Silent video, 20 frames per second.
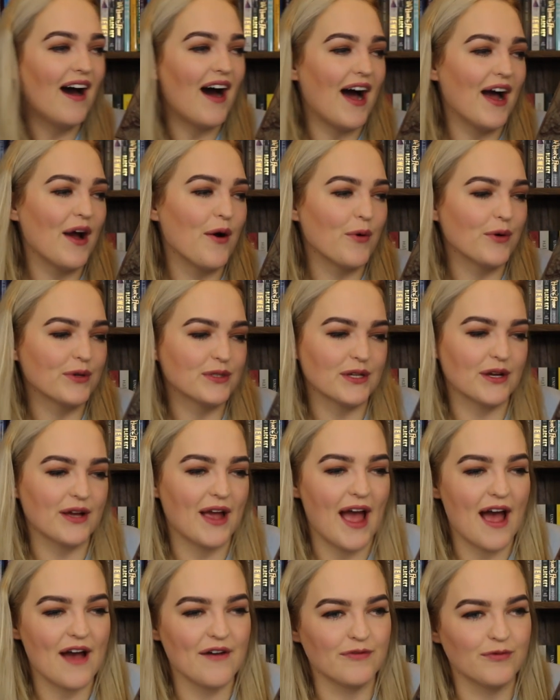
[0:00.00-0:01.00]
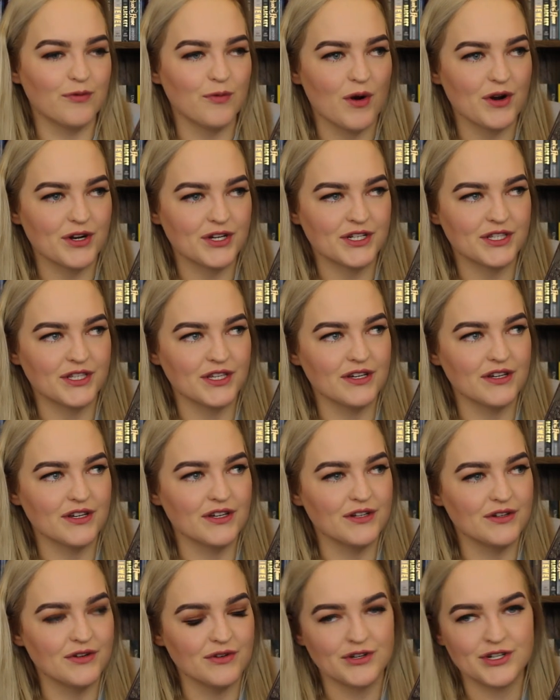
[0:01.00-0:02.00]
I also have watched
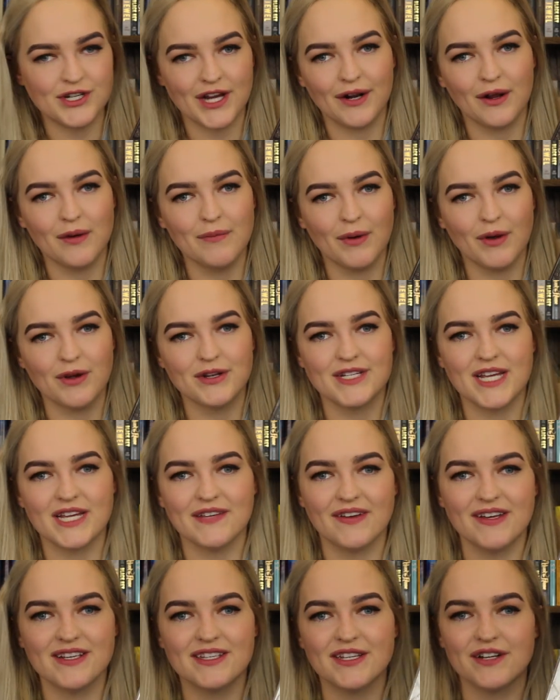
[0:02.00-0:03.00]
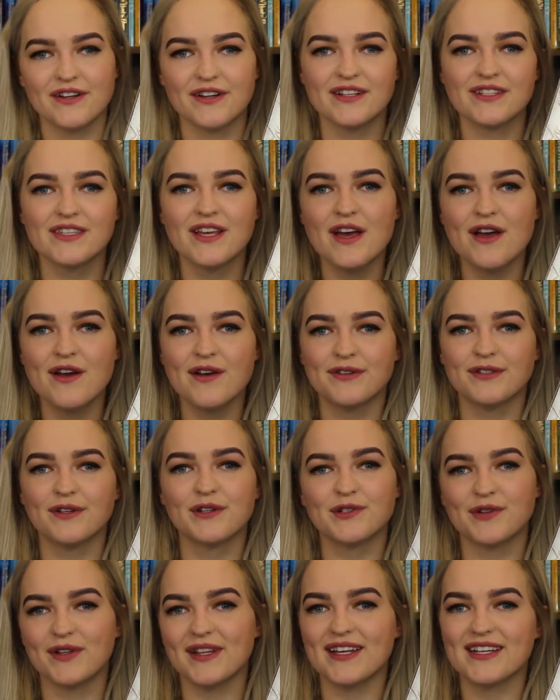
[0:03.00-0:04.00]
the new Shadow and Bone TV series, so
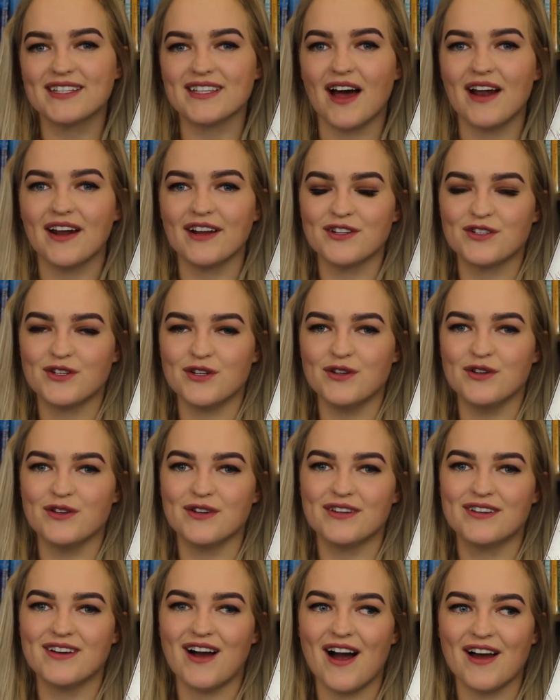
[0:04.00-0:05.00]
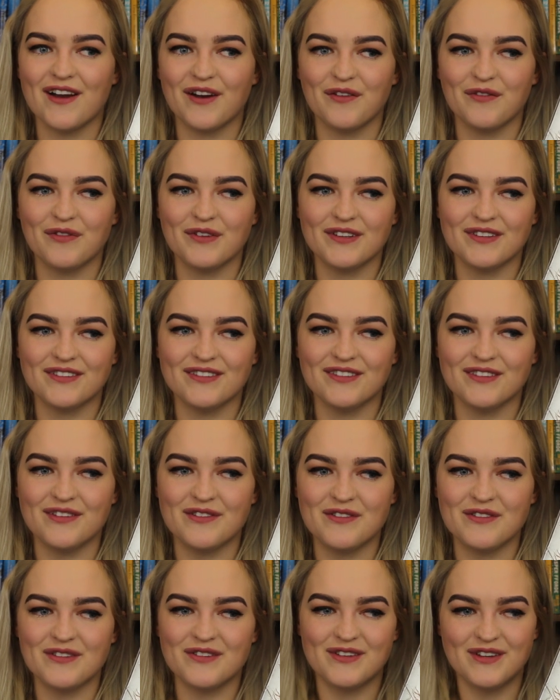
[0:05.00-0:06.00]
it was really exciting to kind of
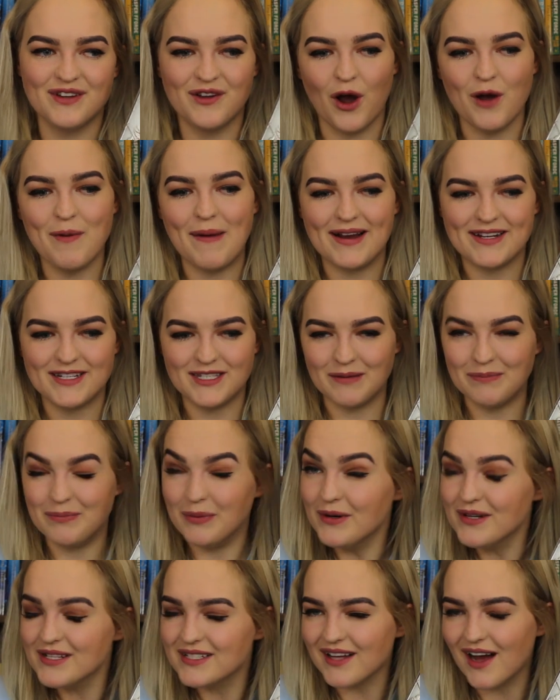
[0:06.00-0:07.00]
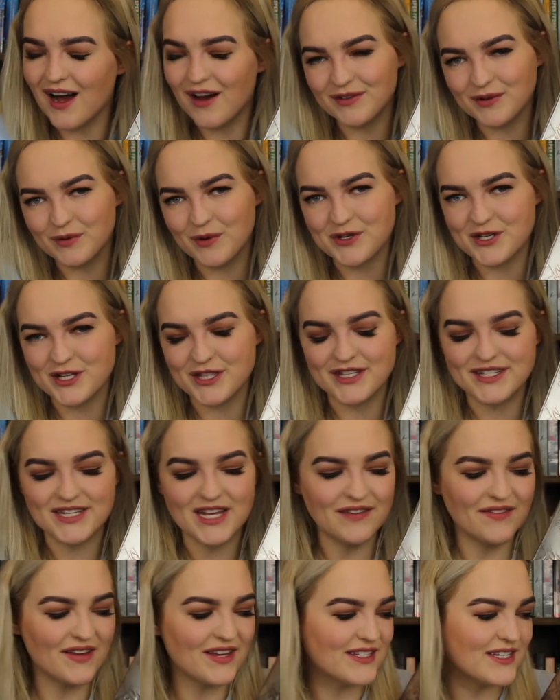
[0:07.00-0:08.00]
go back to the books after watching the
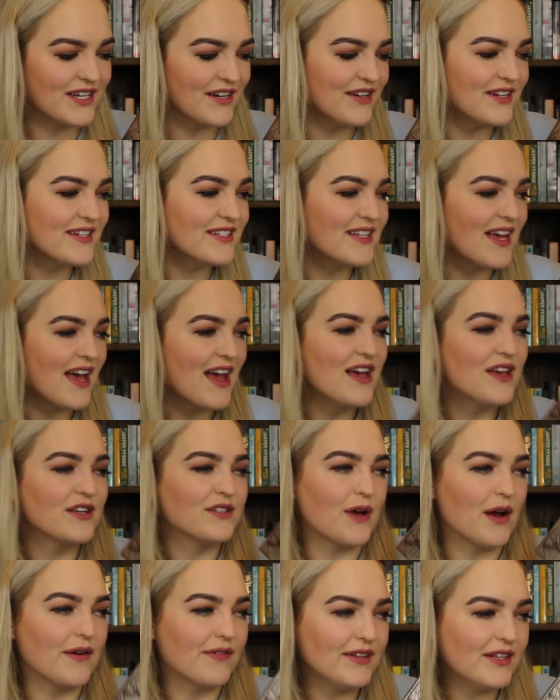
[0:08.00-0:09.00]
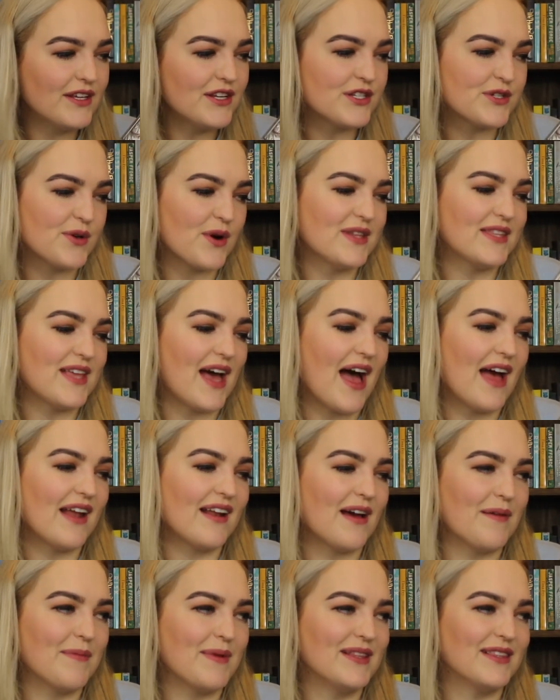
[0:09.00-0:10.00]
TV series. So I really enjoyed
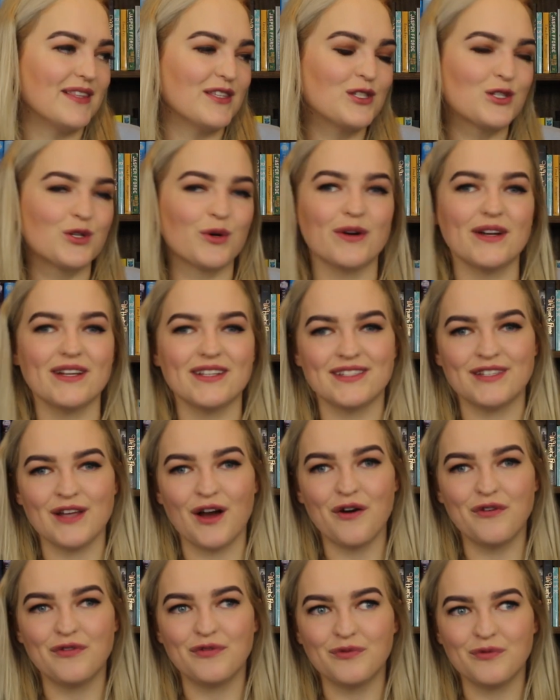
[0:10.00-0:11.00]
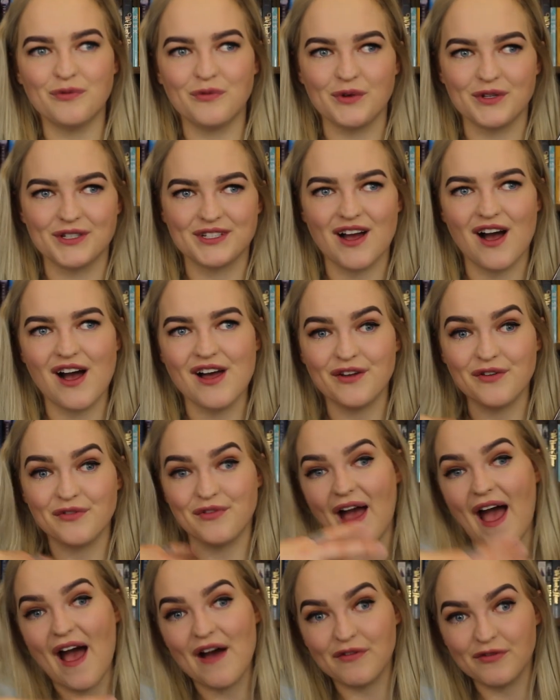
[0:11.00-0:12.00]
that. I mean, the story itself was kind
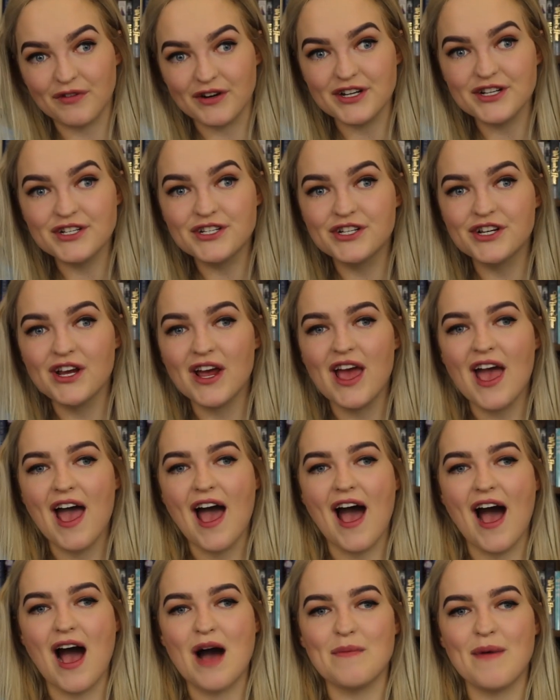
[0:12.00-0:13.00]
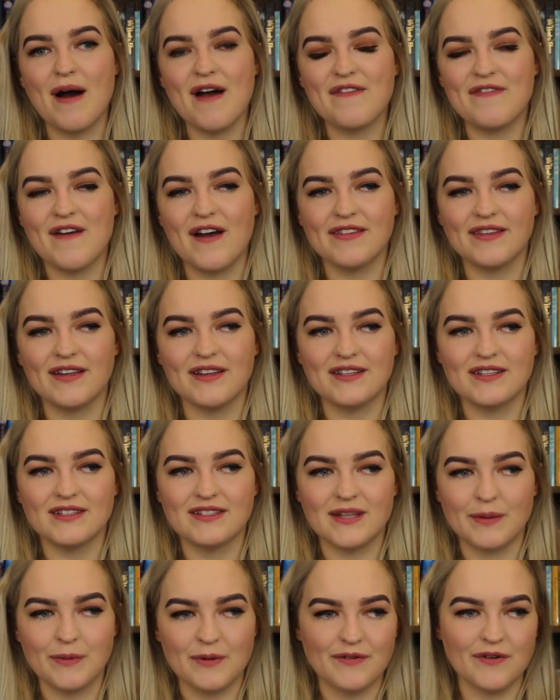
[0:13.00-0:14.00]
of average. I found that
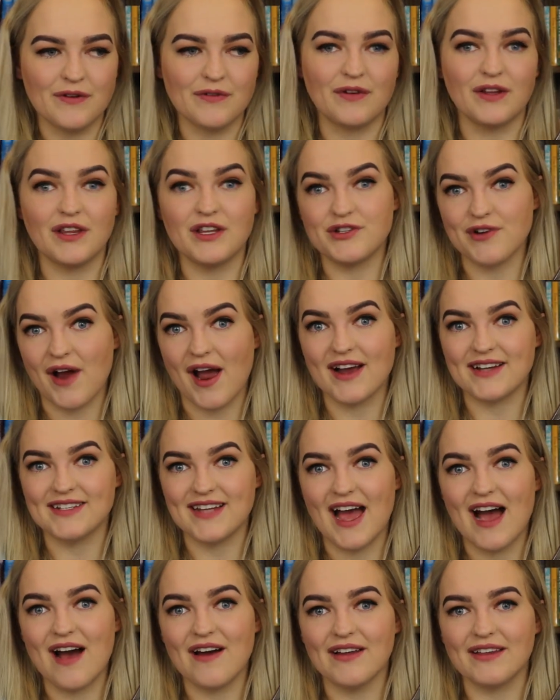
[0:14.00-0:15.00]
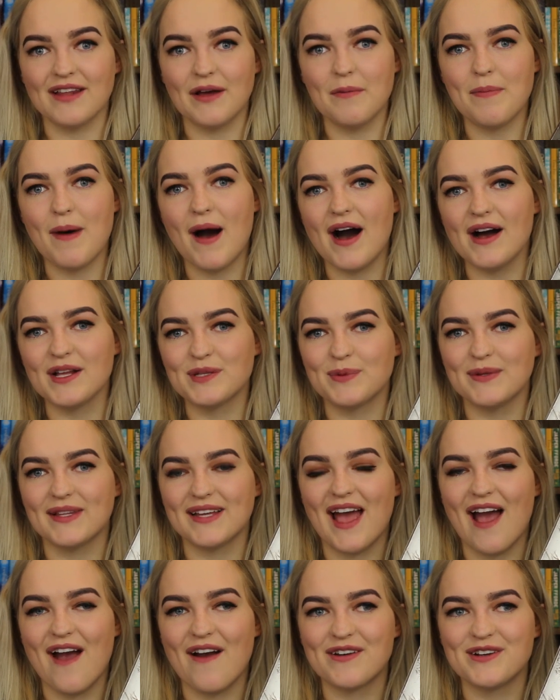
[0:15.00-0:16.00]
some of it really dragged out, and there were parts where
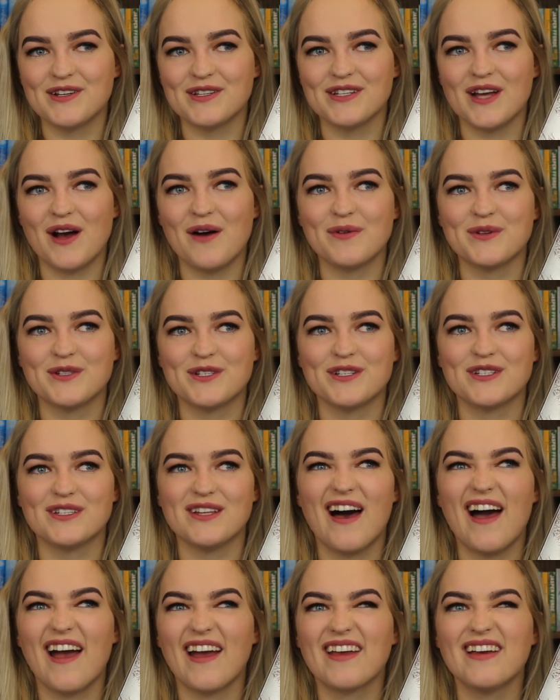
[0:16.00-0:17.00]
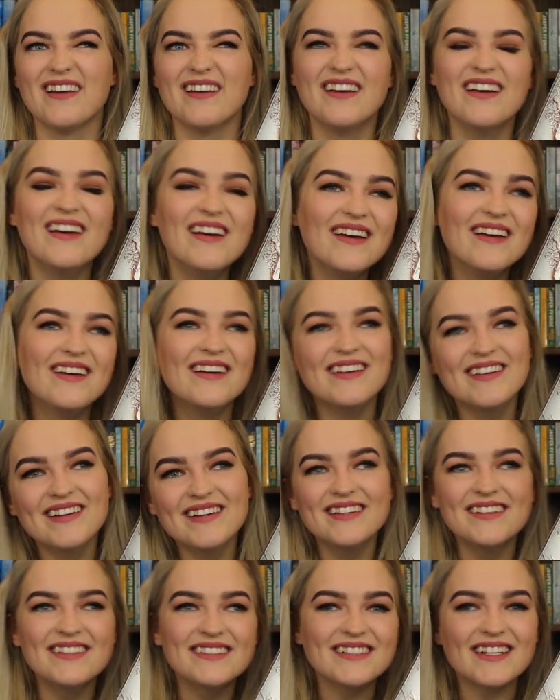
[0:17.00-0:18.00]
the characters I was just like,
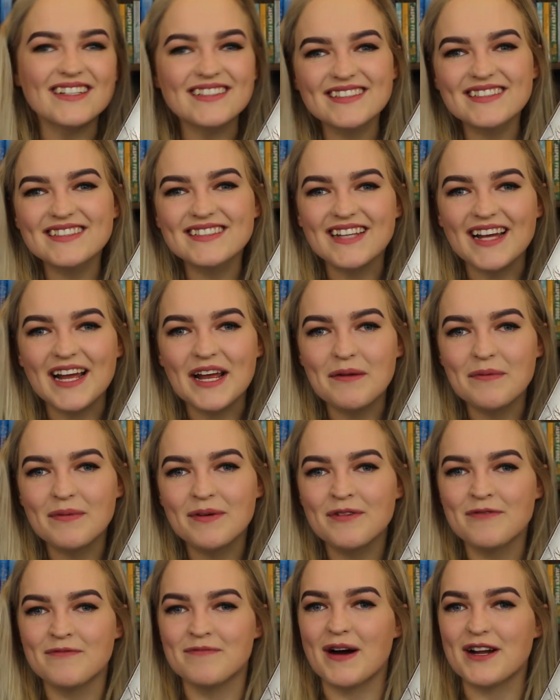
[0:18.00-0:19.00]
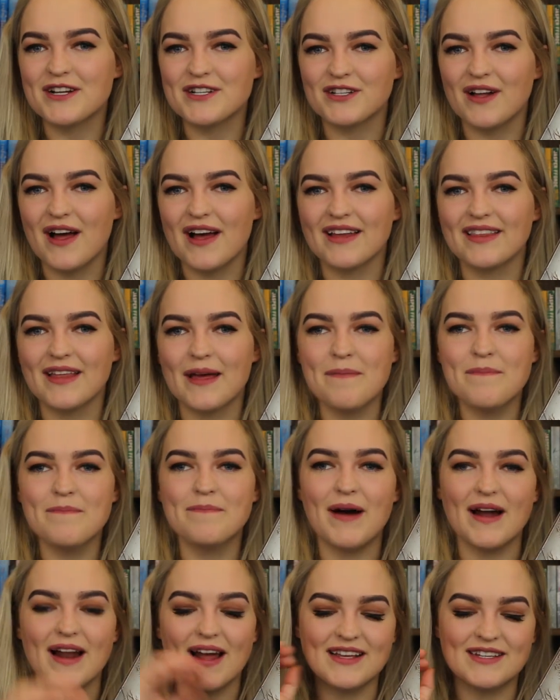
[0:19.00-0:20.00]
doesn't seem much like them,
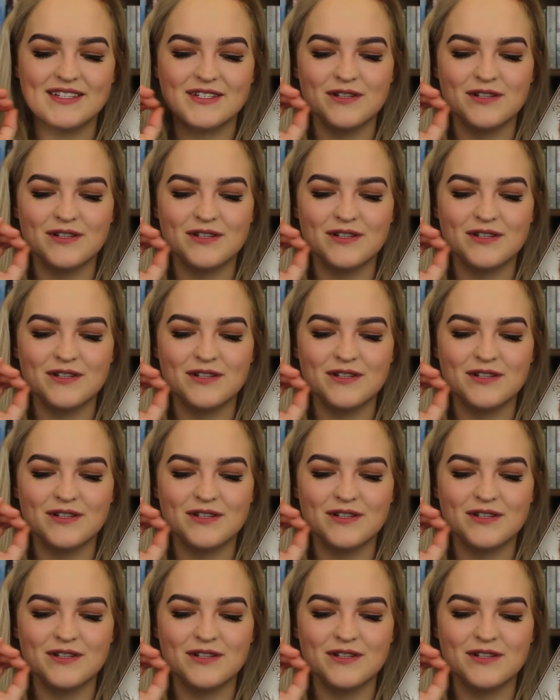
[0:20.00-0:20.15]
but I